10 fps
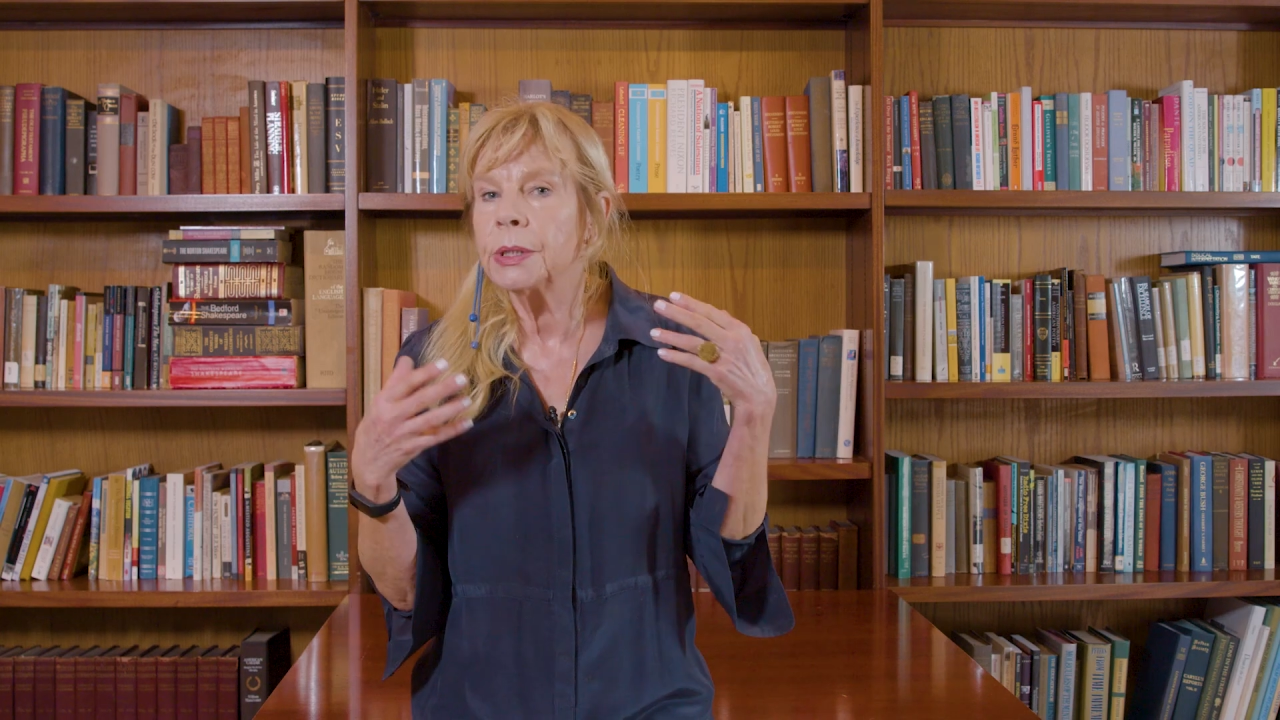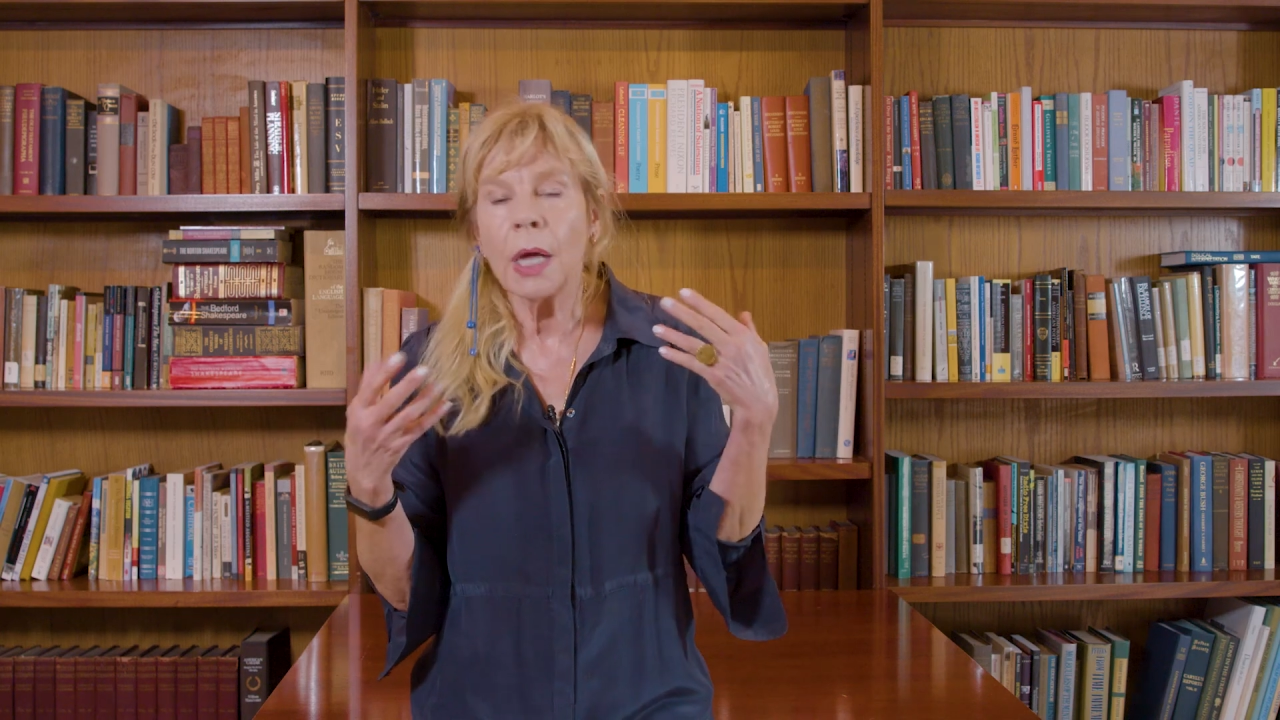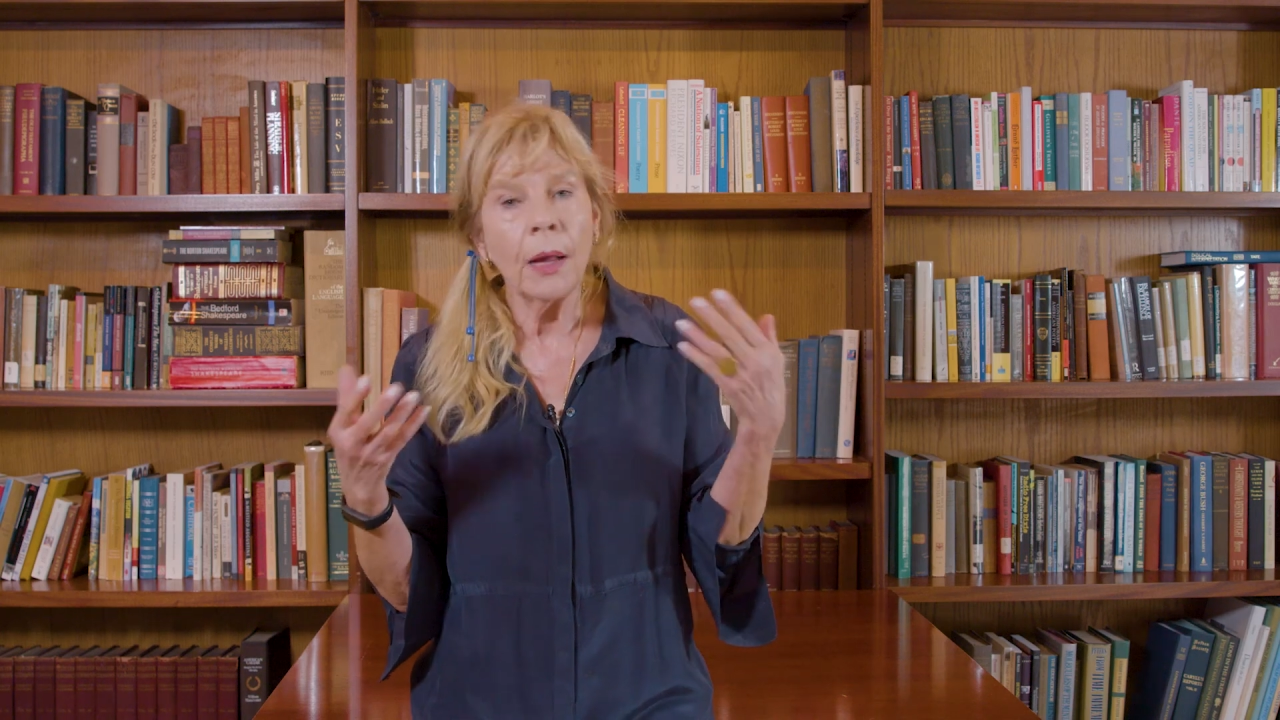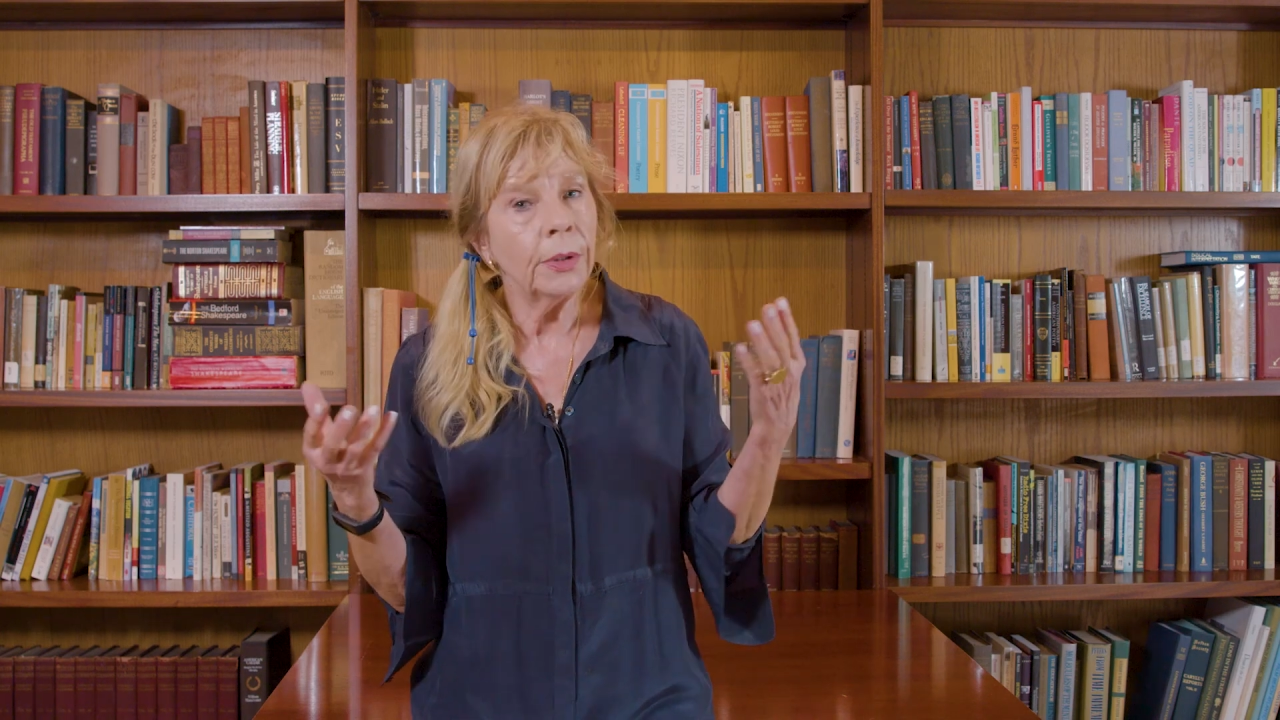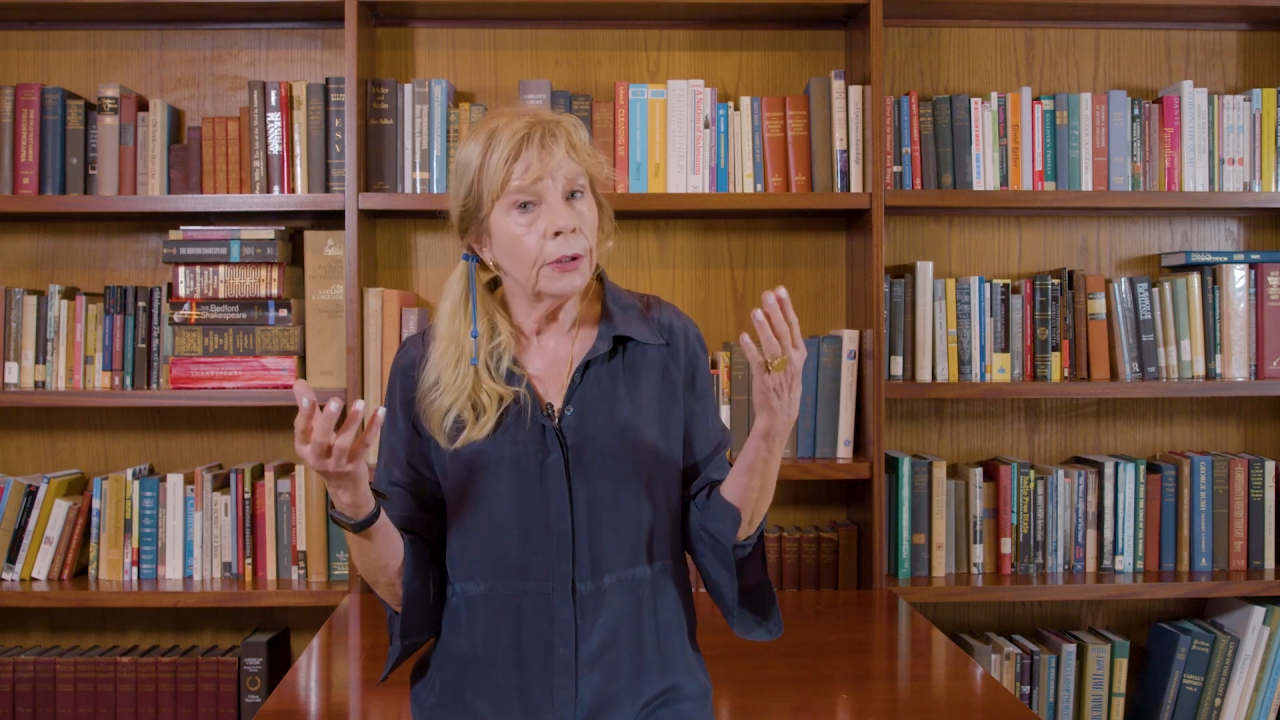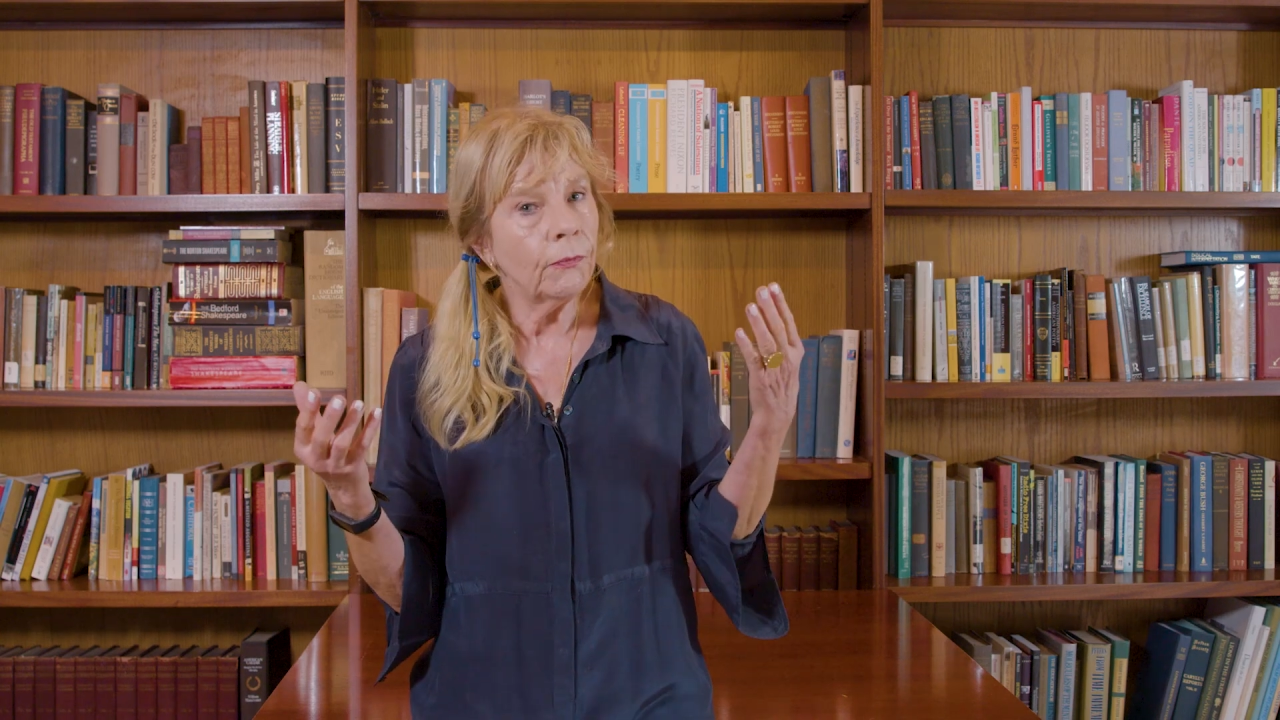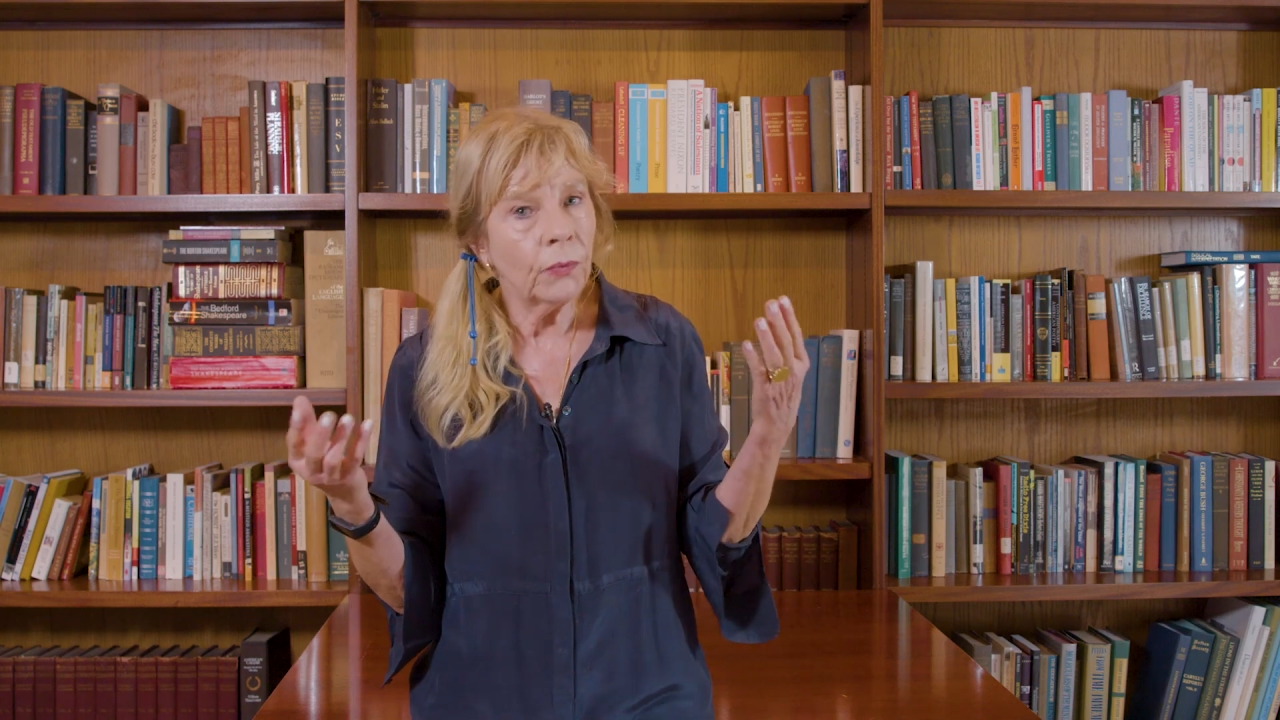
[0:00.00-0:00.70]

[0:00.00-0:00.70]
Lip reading: dominant